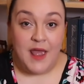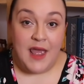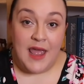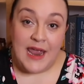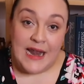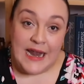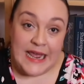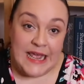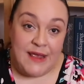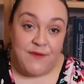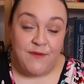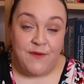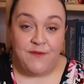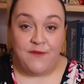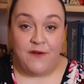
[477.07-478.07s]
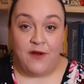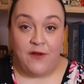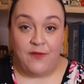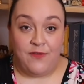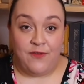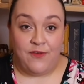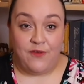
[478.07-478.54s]
He leaves for
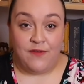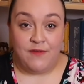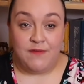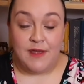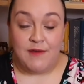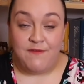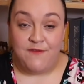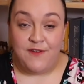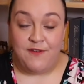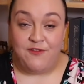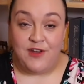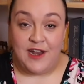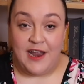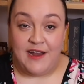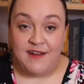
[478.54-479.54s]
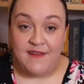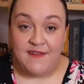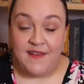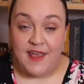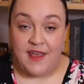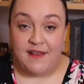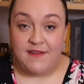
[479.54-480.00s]
France in
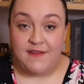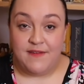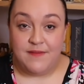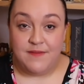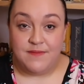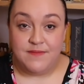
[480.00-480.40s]
1586.